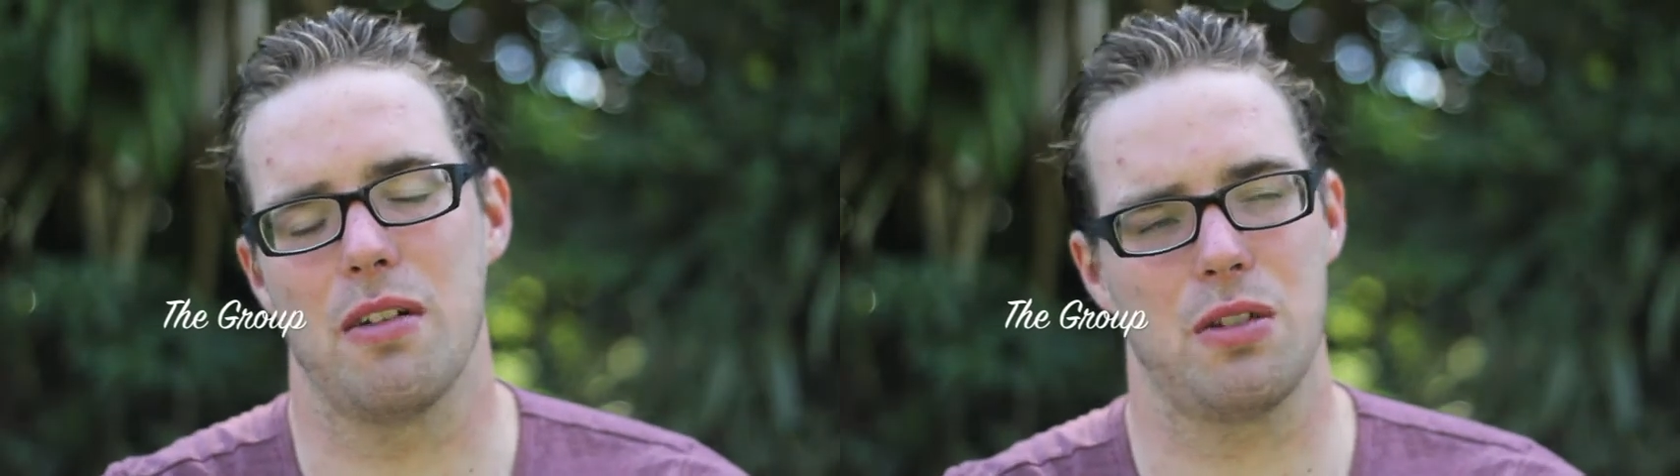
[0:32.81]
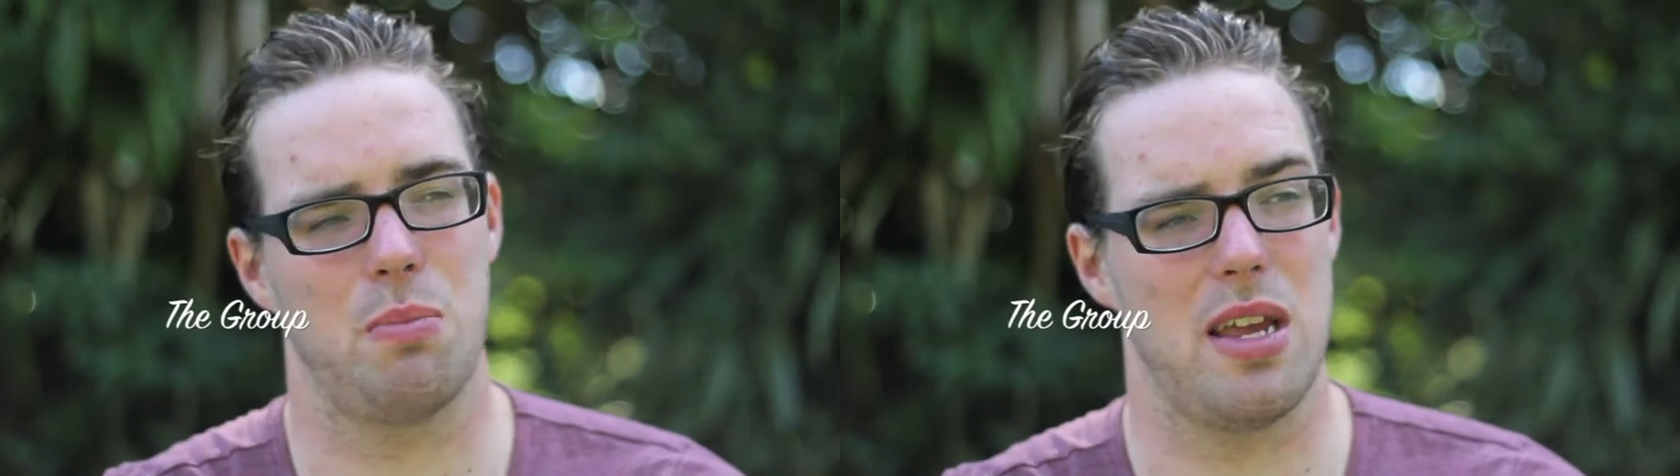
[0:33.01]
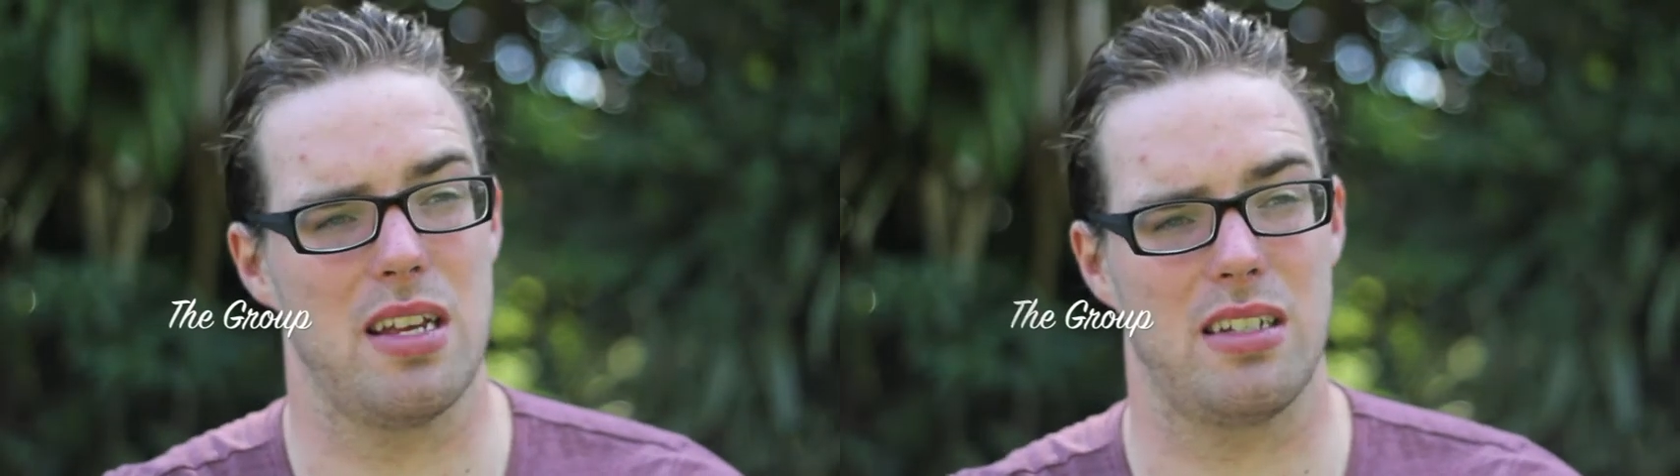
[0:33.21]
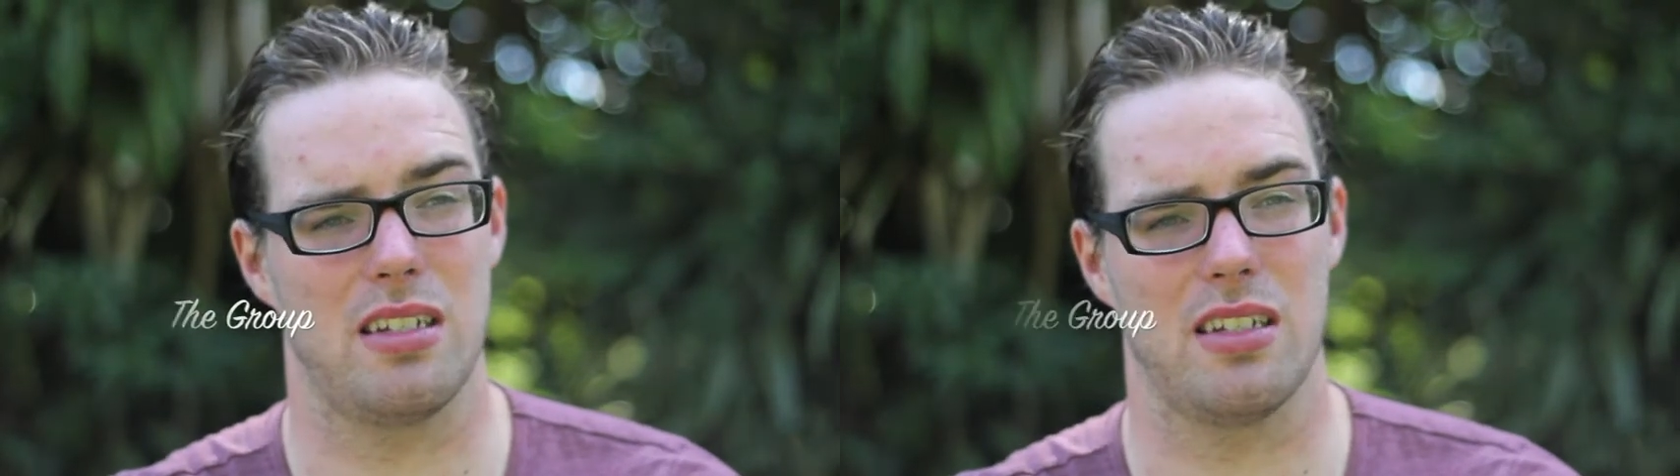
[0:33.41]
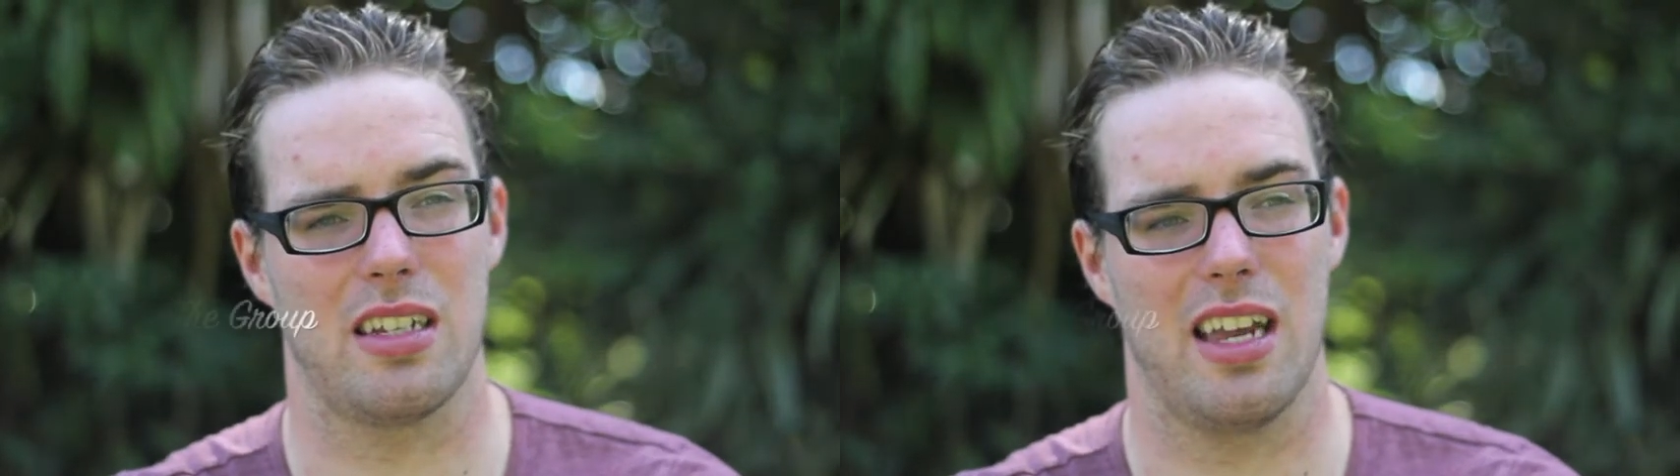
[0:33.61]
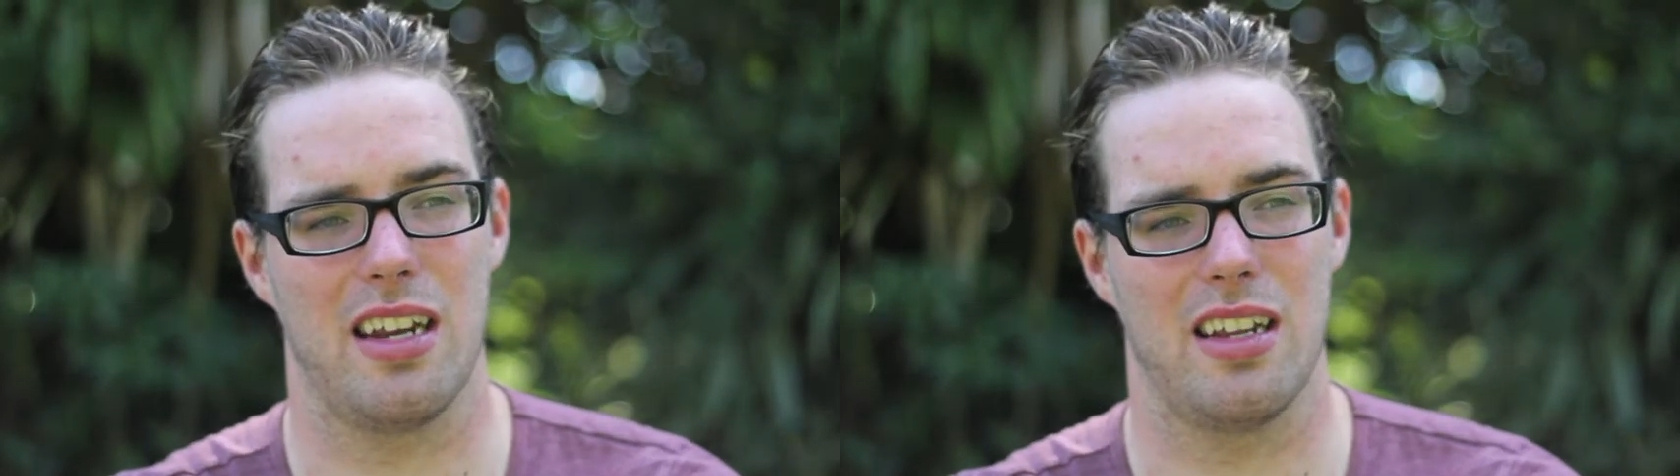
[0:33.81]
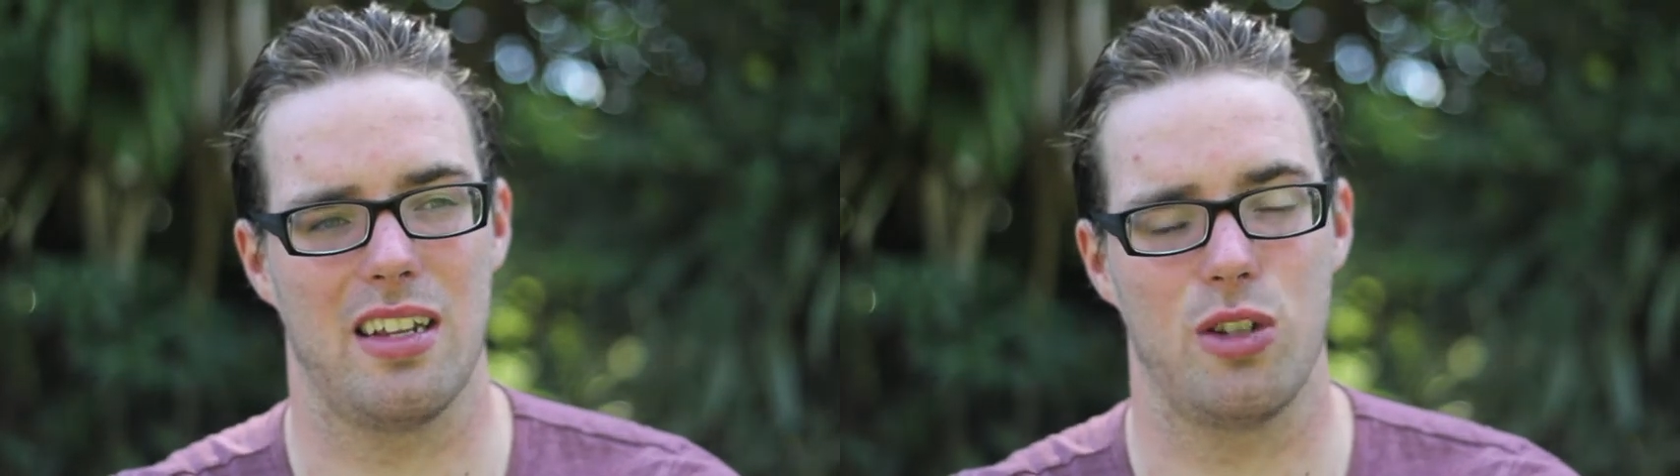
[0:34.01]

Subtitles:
enough space just to kind of